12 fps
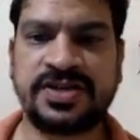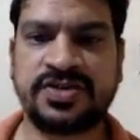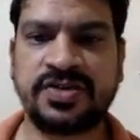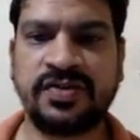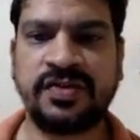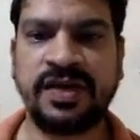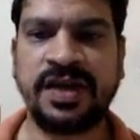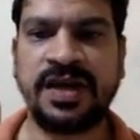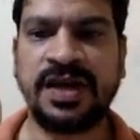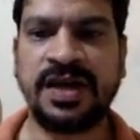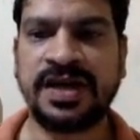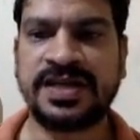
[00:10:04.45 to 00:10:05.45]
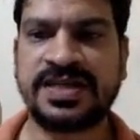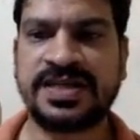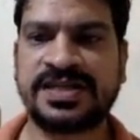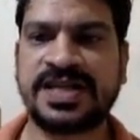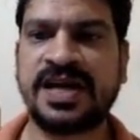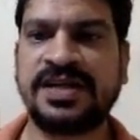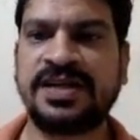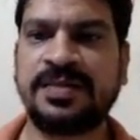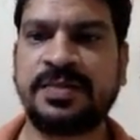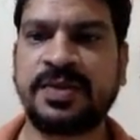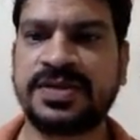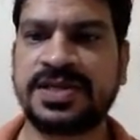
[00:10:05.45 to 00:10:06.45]
So we'll start the
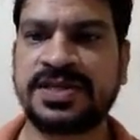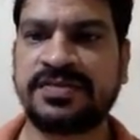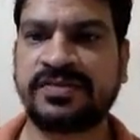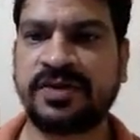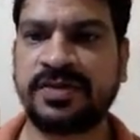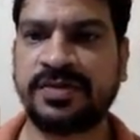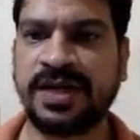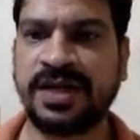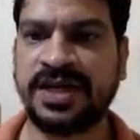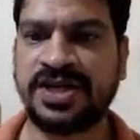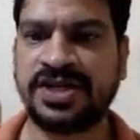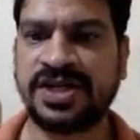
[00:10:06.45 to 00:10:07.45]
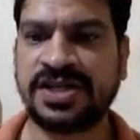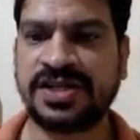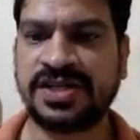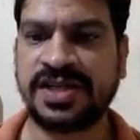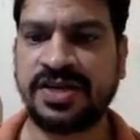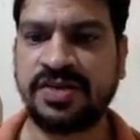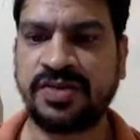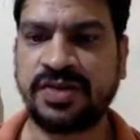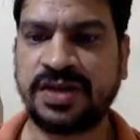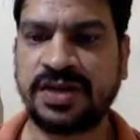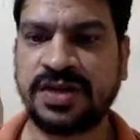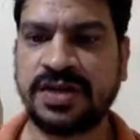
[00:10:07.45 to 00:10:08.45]
process from the initial state to the
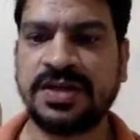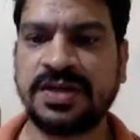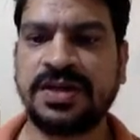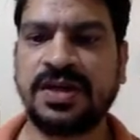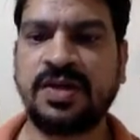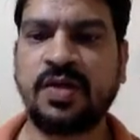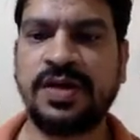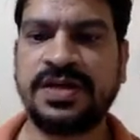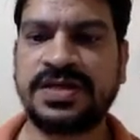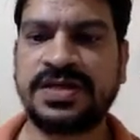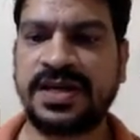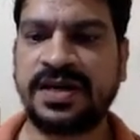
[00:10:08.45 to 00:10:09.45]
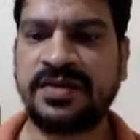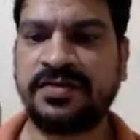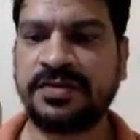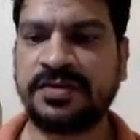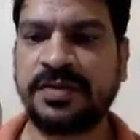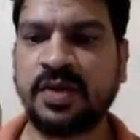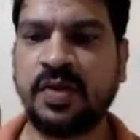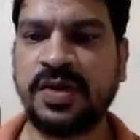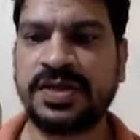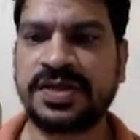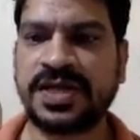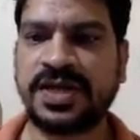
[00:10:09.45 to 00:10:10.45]
goal state, and from the goal
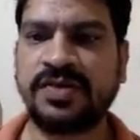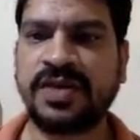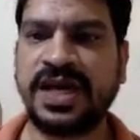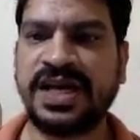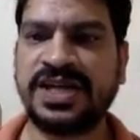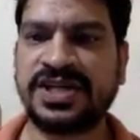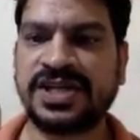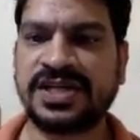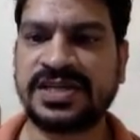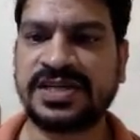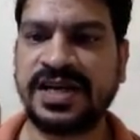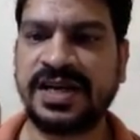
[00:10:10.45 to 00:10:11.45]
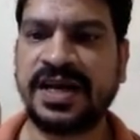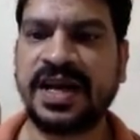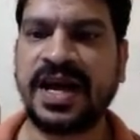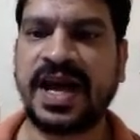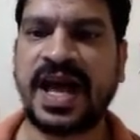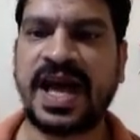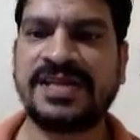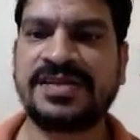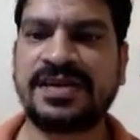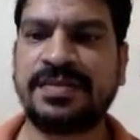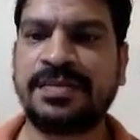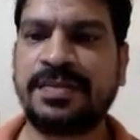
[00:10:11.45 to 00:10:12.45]
state to the initial state, and
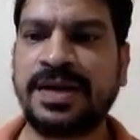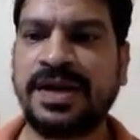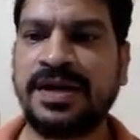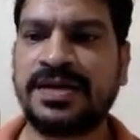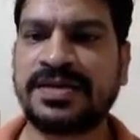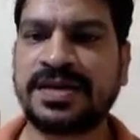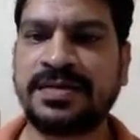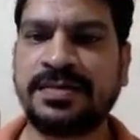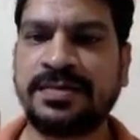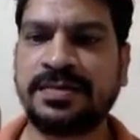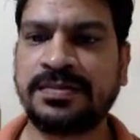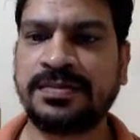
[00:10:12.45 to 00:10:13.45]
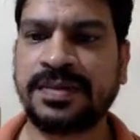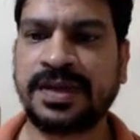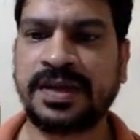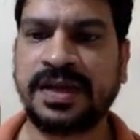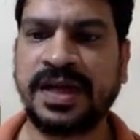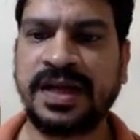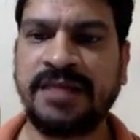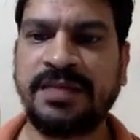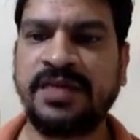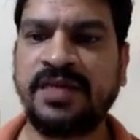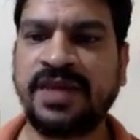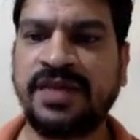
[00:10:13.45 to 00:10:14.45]
some in
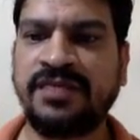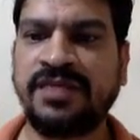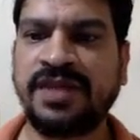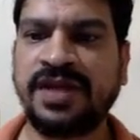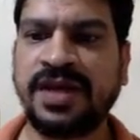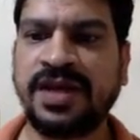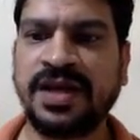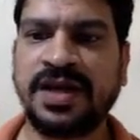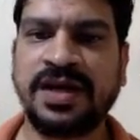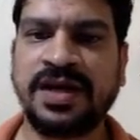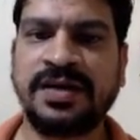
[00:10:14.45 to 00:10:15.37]
between will uh,